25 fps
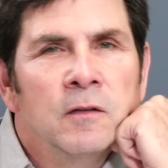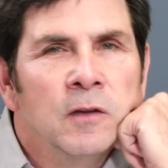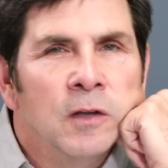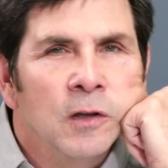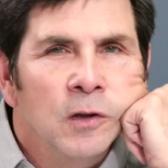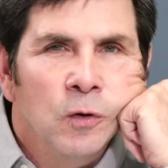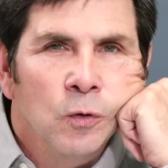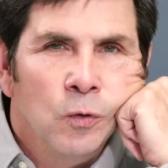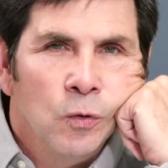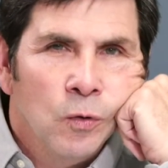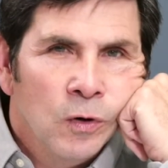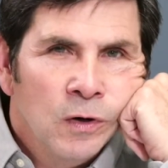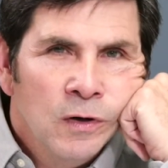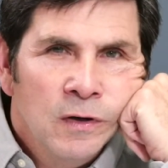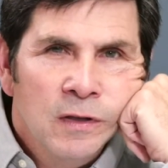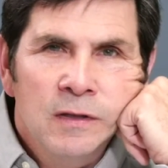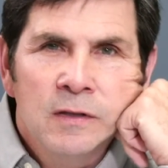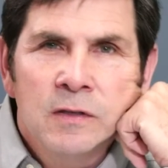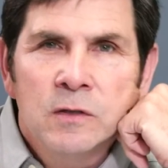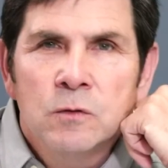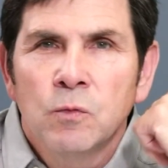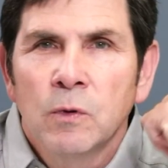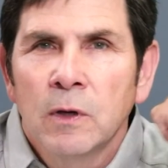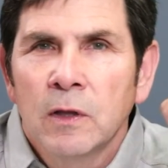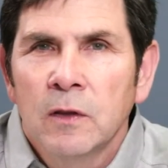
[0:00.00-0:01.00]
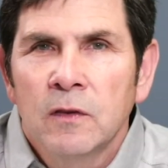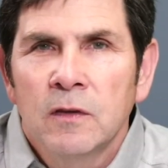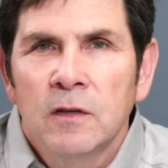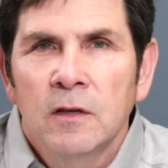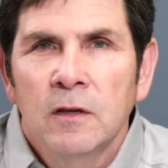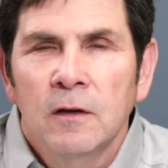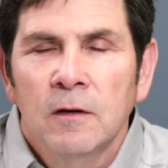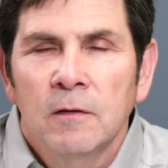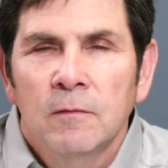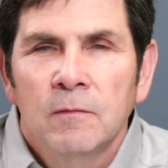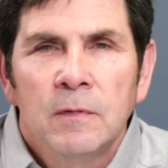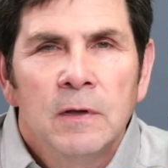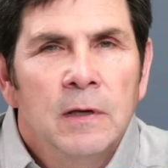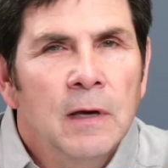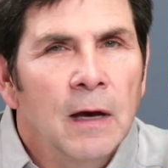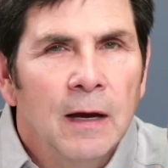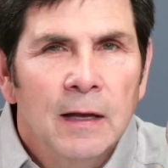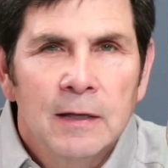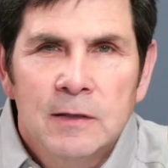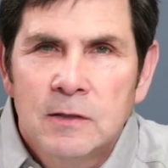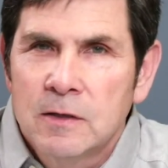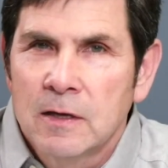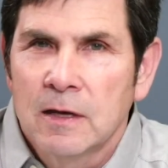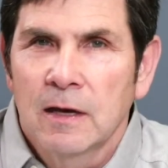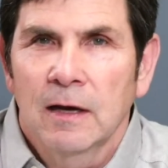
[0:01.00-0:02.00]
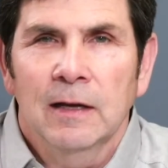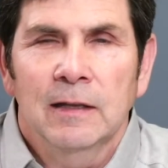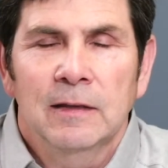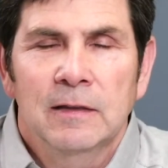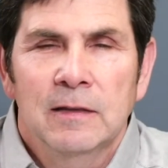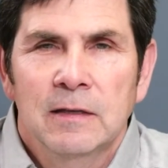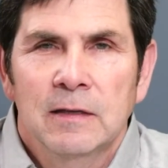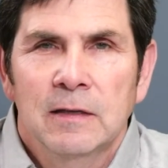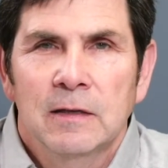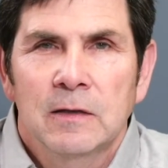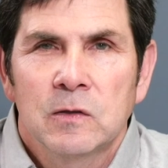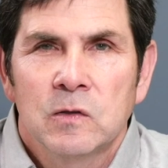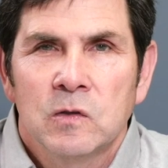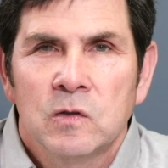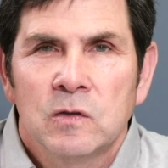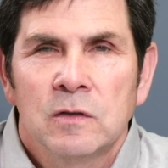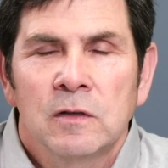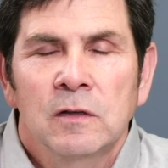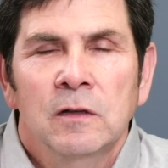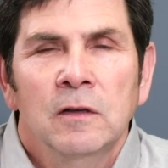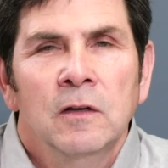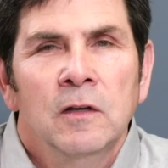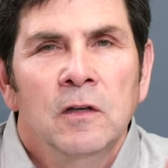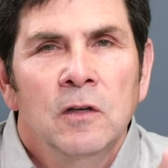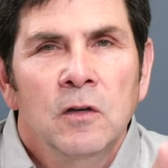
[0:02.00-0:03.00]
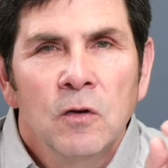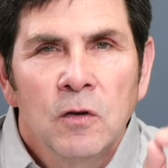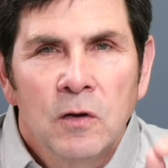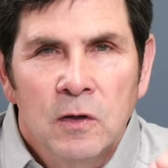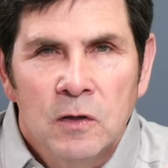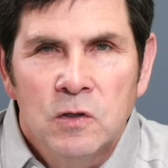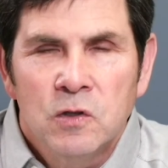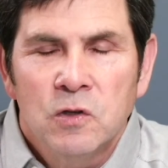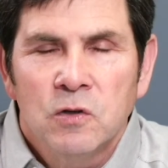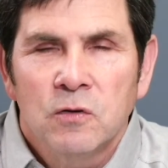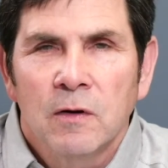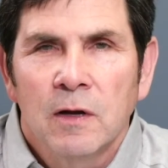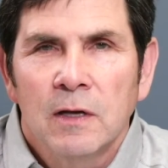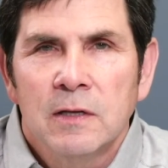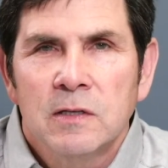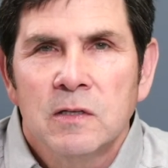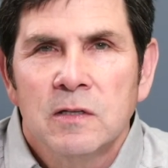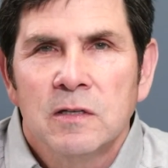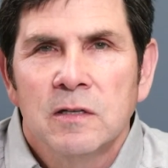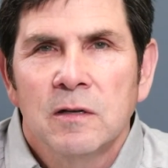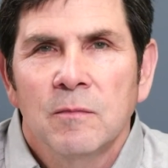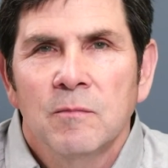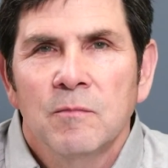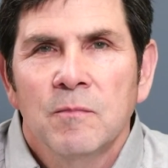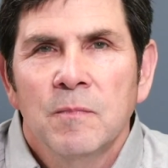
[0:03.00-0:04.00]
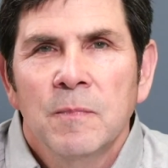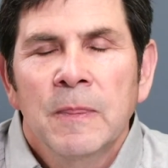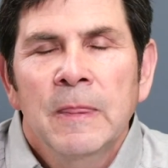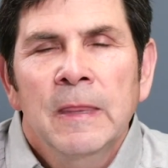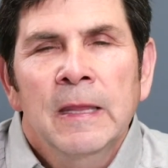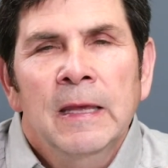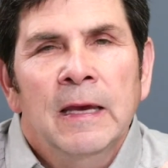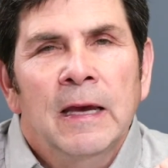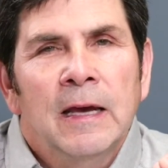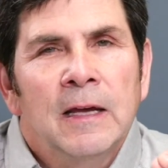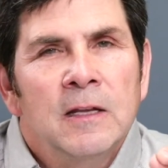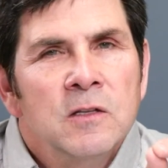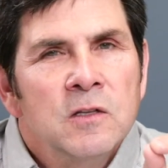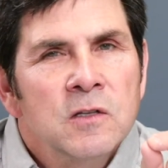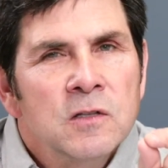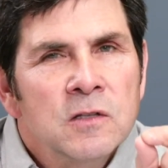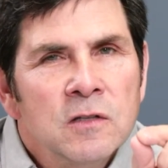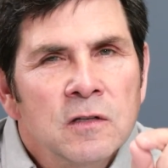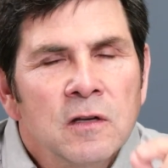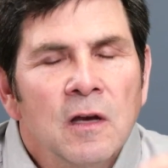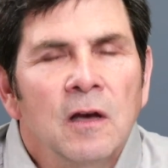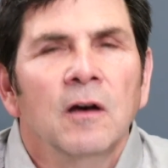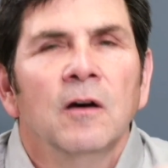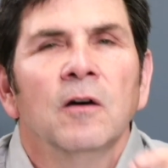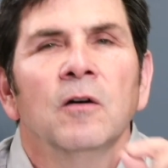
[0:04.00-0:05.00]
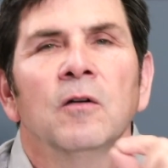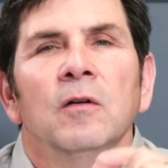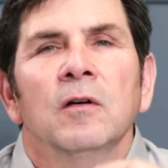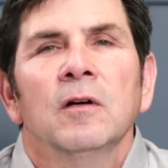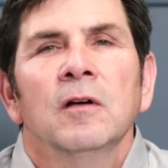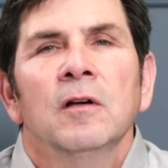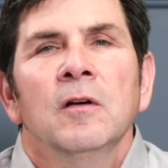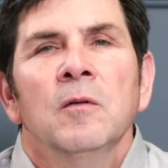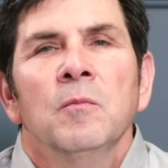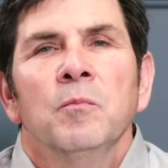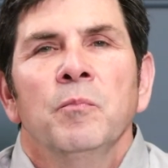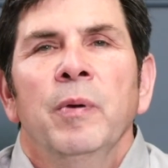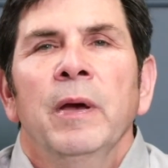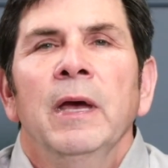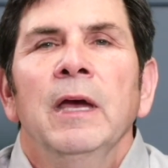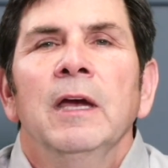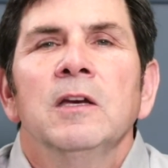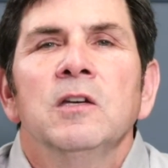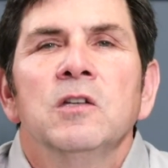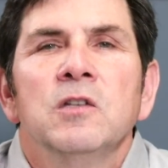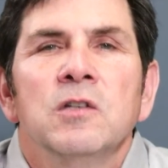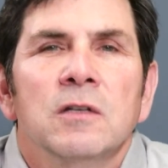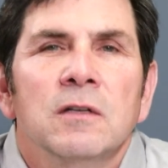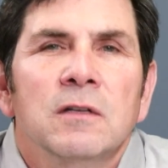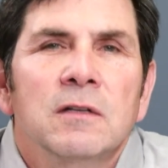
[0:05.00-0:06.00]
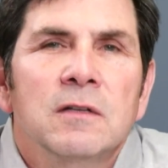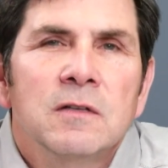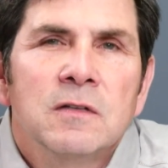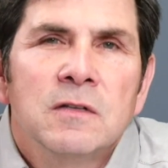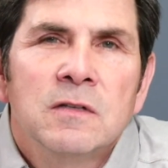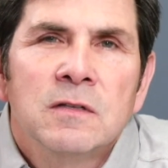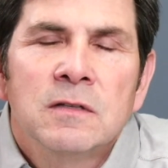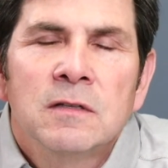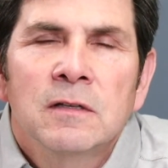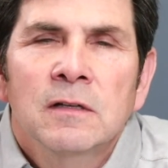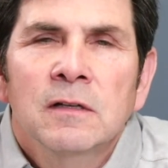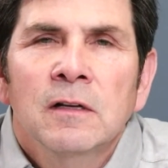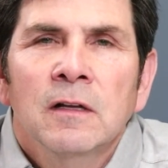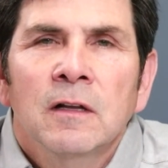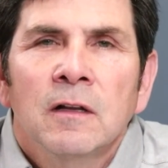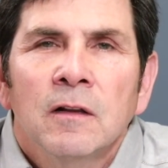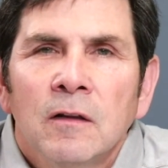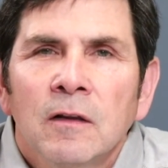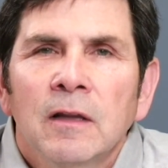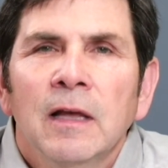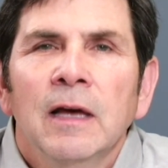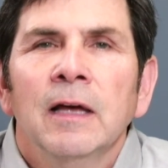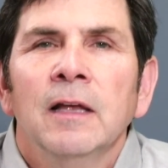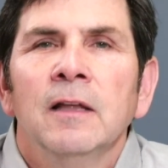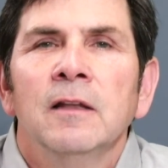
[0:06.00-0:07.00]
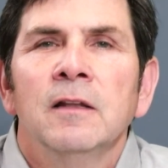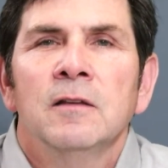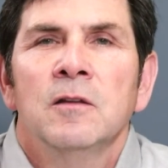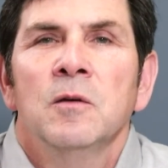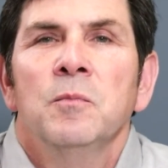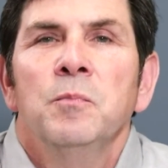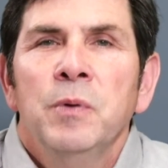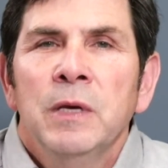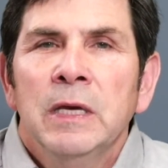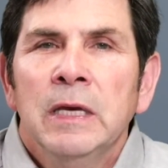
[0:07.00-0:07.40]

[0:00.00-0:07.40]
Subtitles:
the Lord is with you. God's got this. You can trust him. And so, patience. Let the